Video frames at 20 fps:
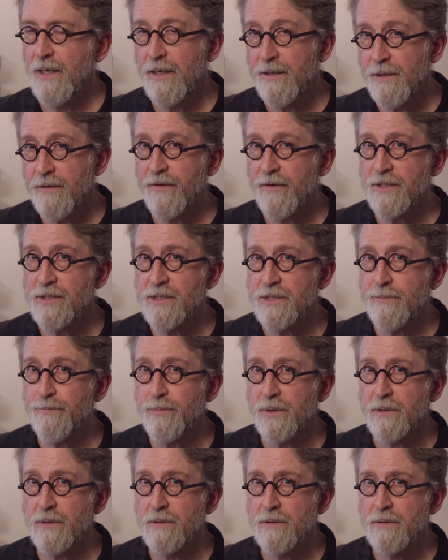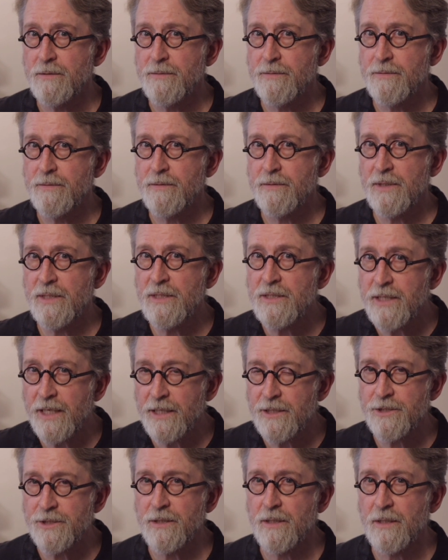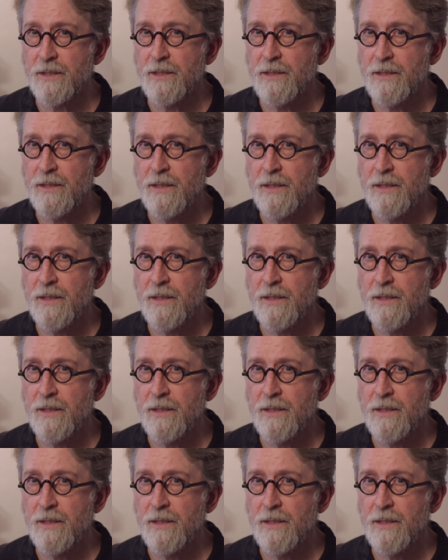They're very simple, intentionally,